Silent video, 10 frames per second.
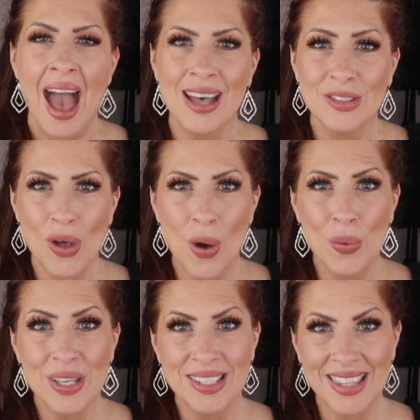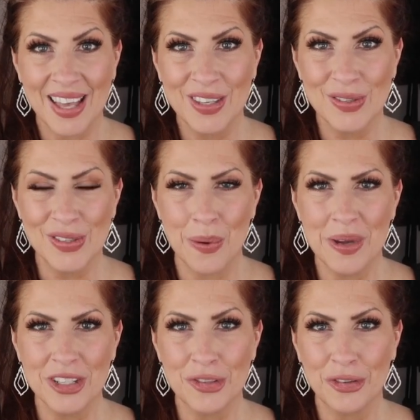As always, thank you so
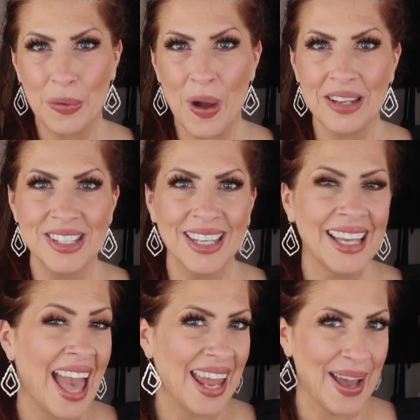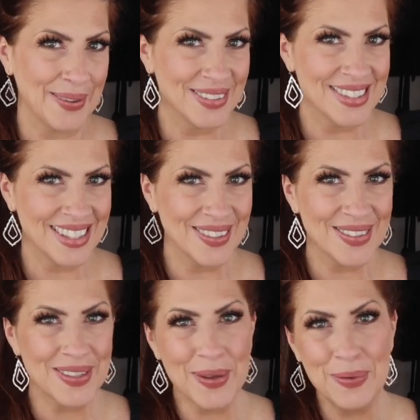much for watching, and I will see you
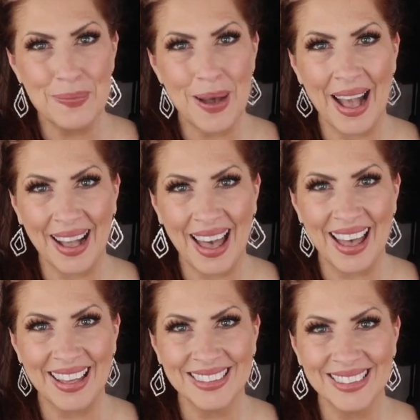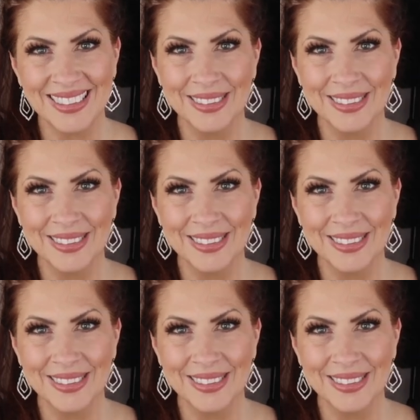soon. Bye, guys.